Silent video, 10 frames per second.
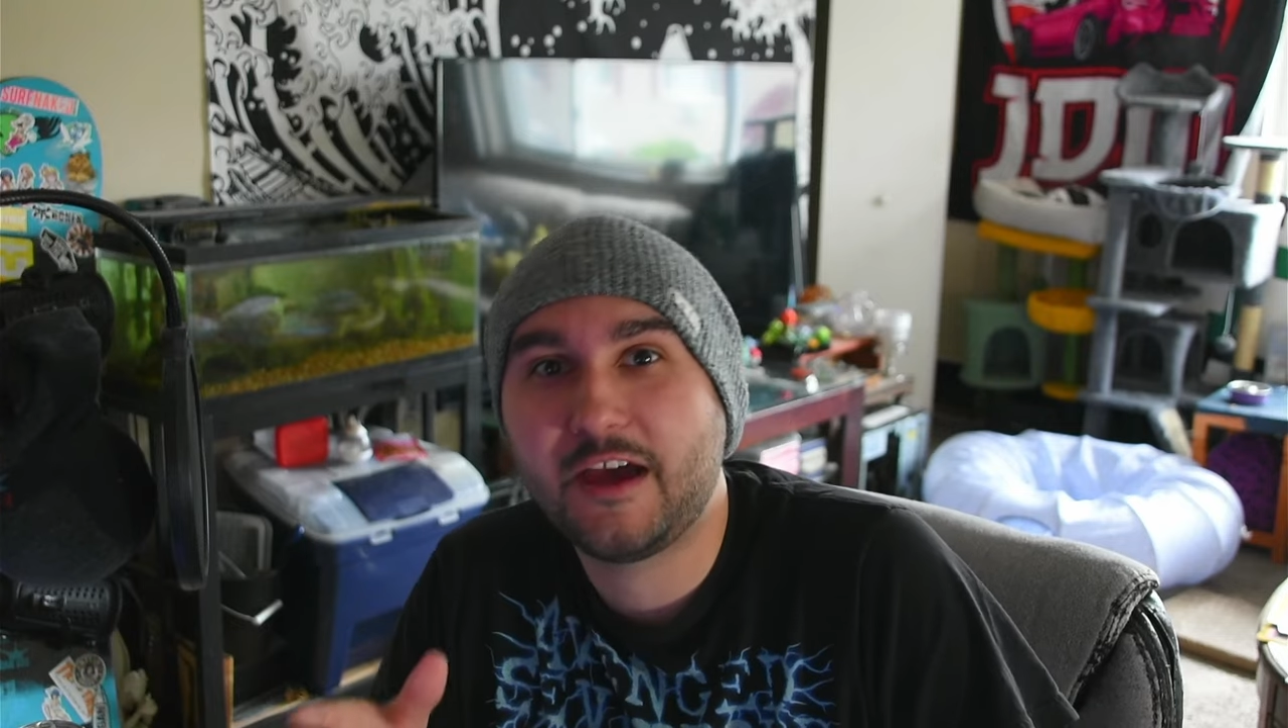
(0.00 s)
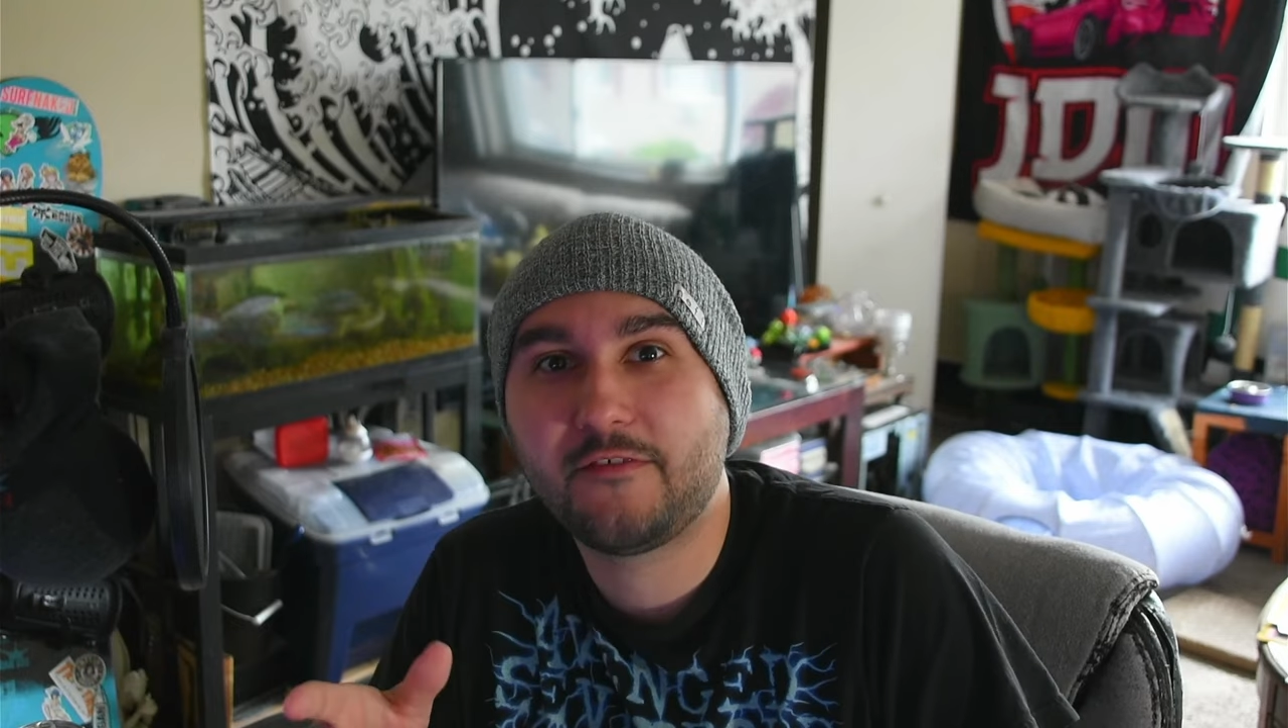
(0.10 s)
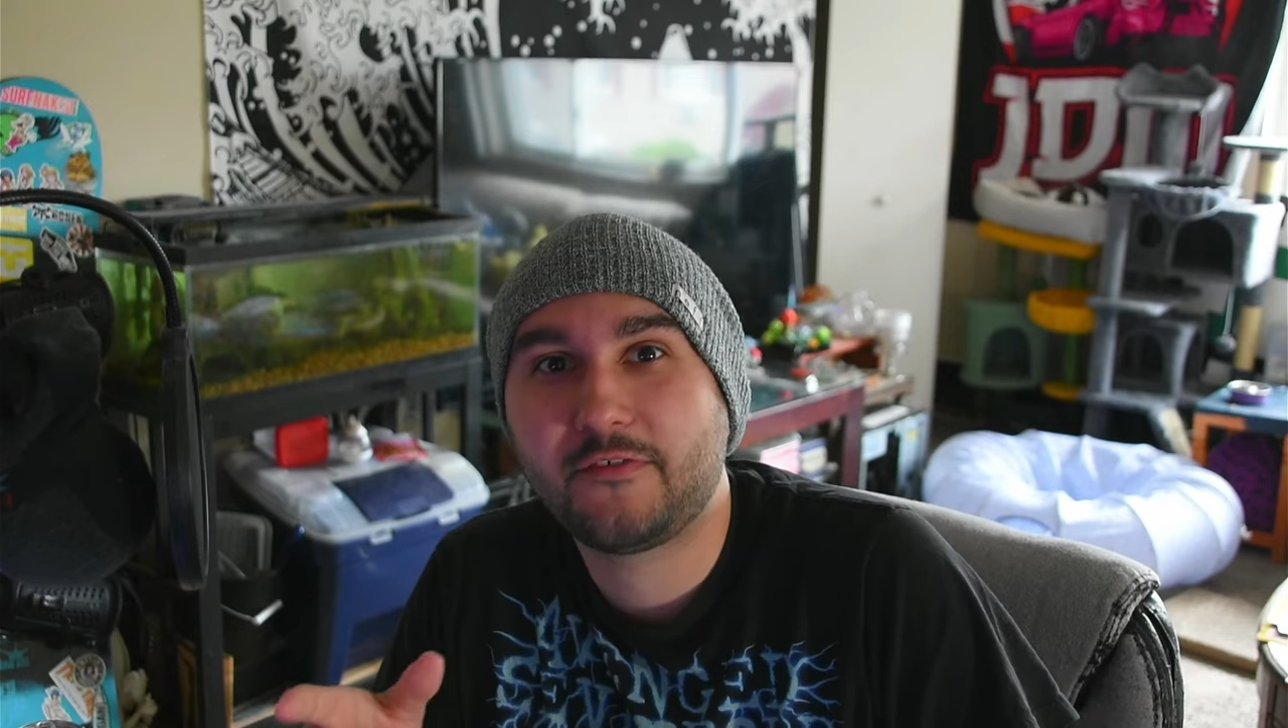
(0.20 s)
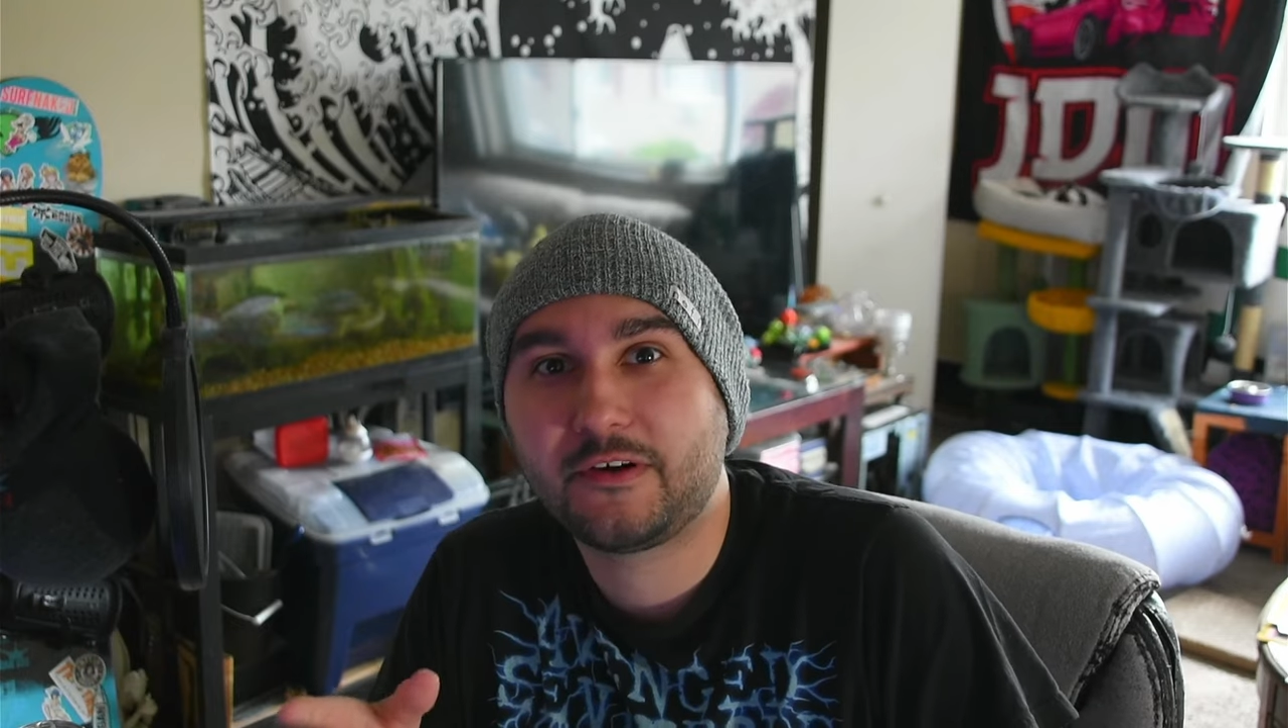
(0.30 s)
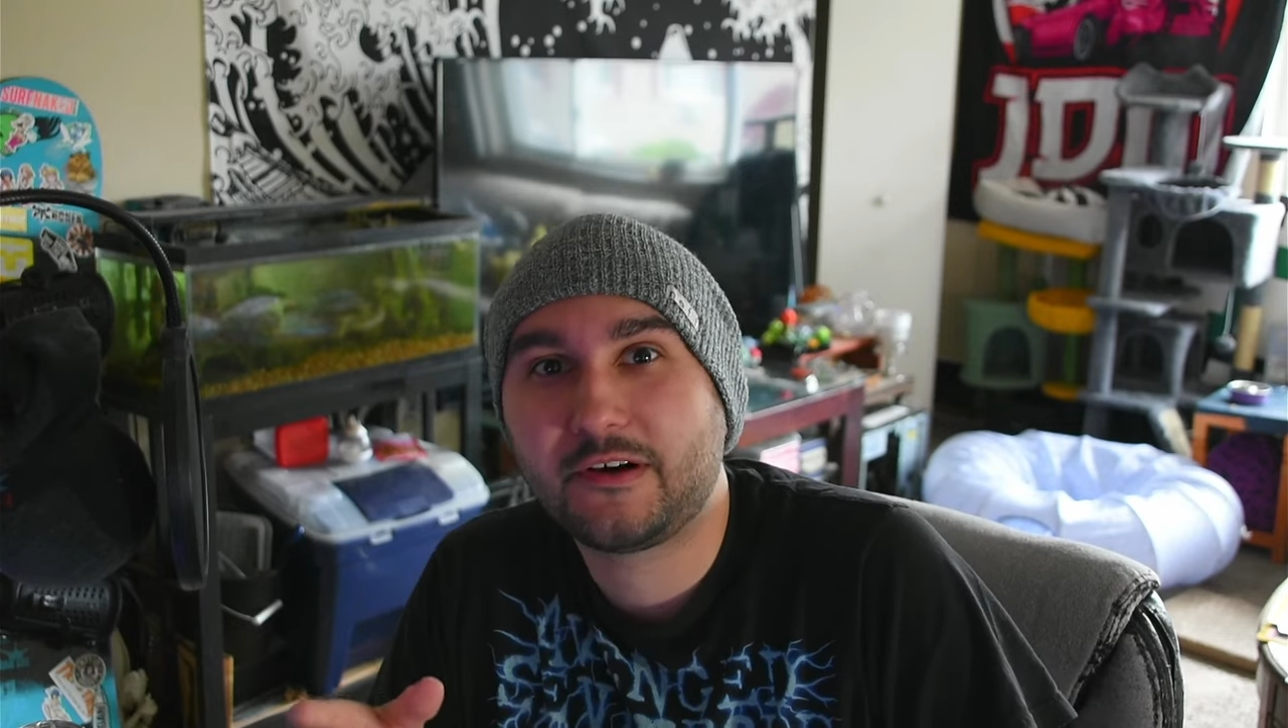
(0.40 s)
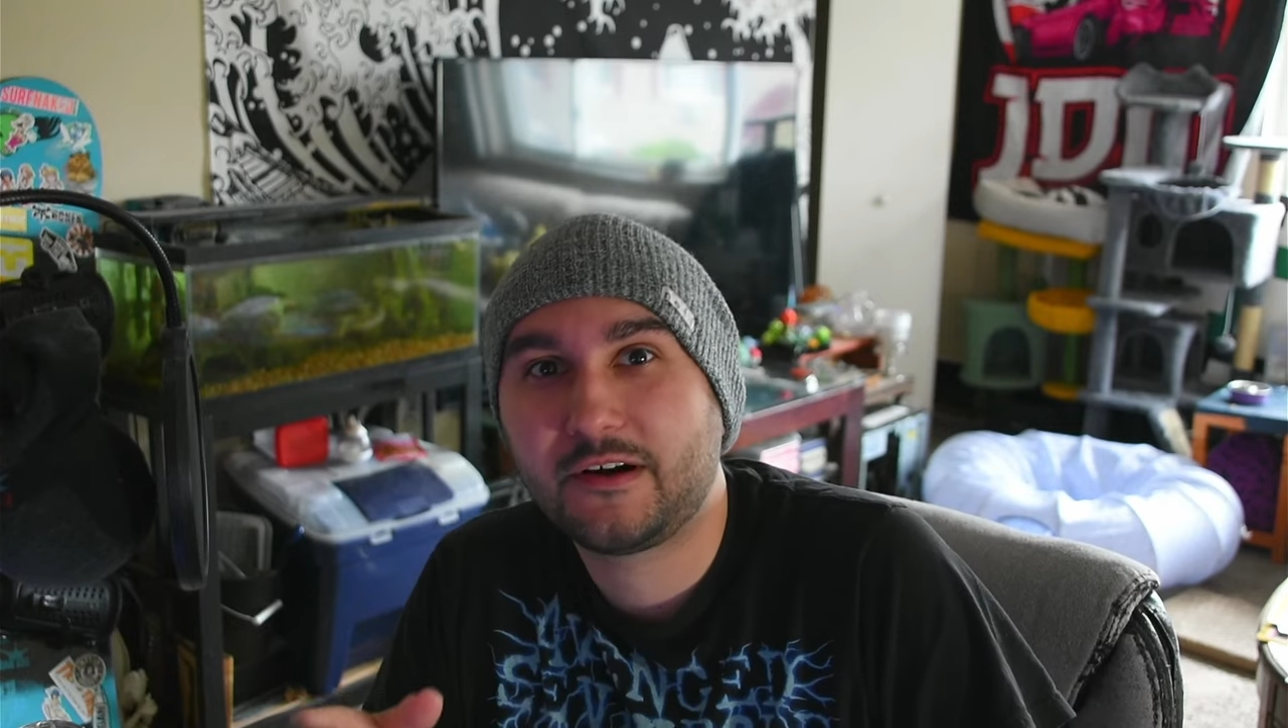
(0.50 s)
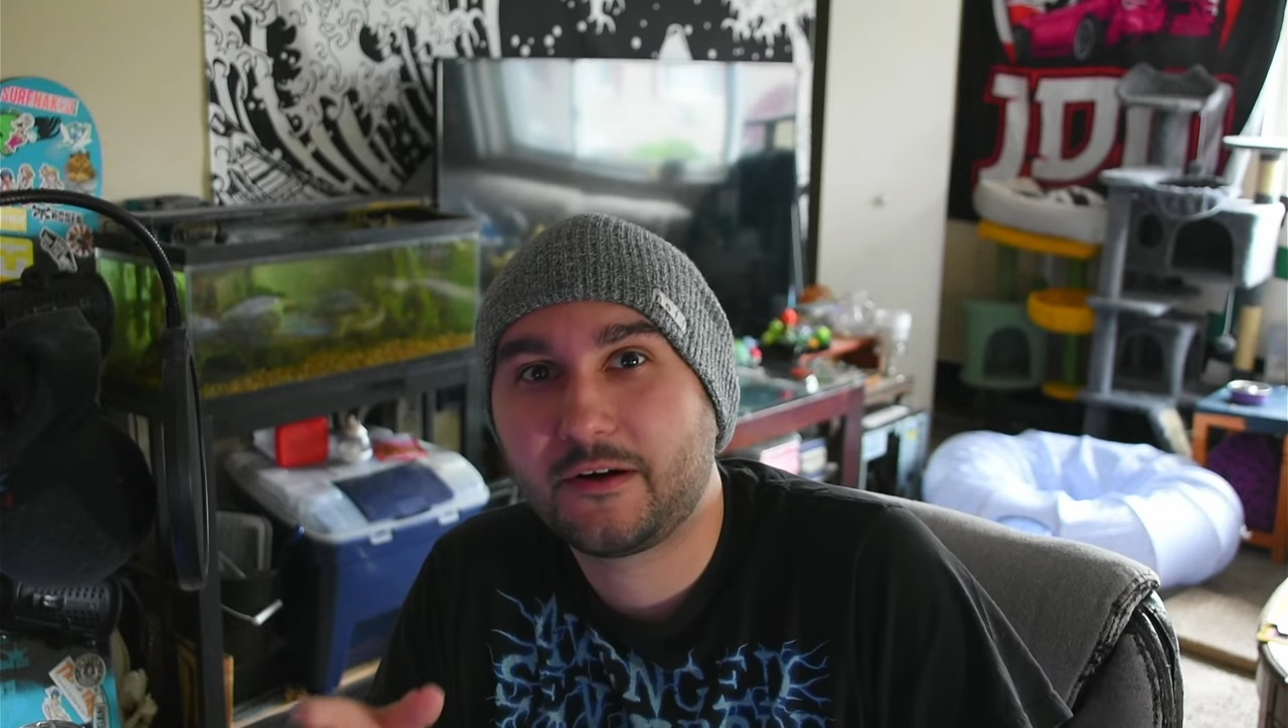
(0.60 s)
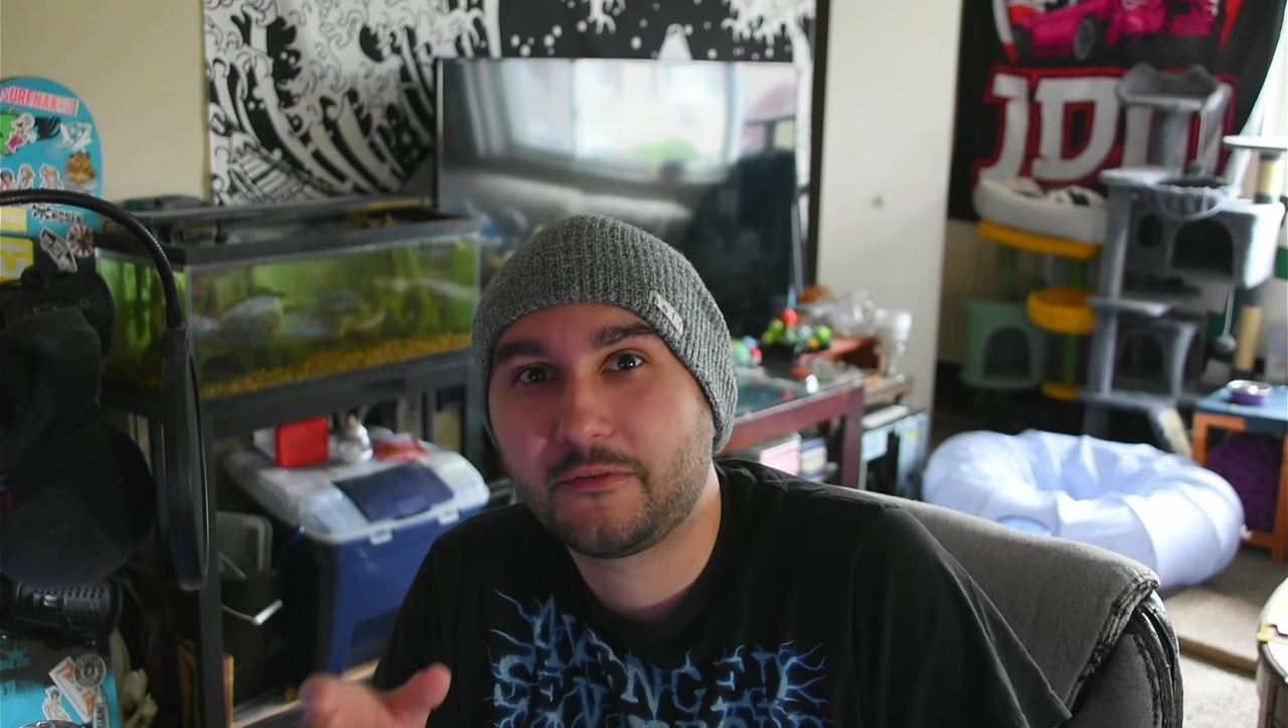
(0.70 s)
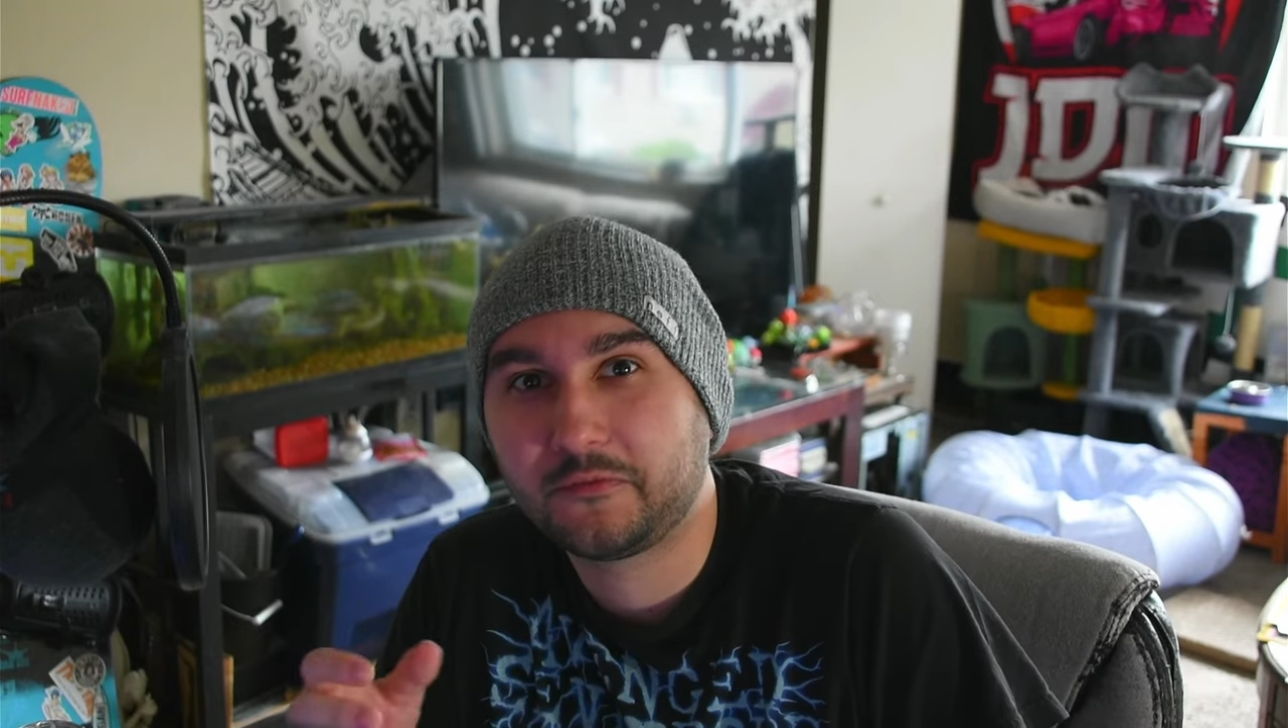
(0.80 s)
ever